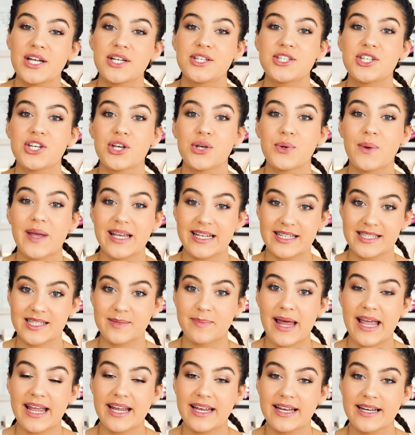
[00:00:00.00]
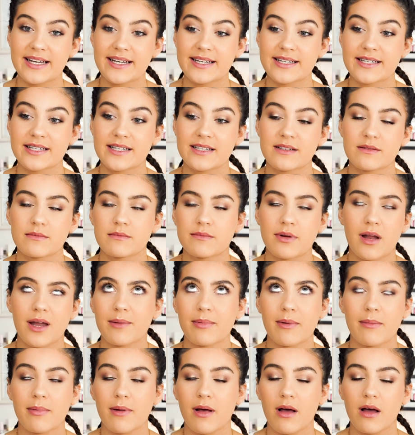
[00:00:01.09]
to explain blah
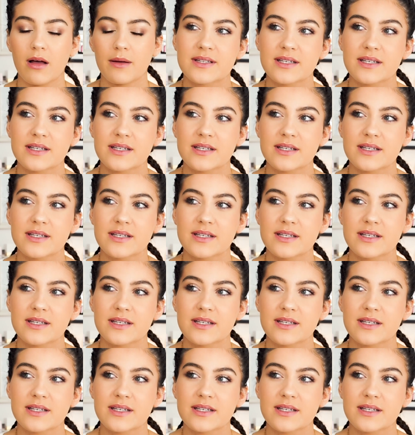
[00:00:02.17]
blah blah.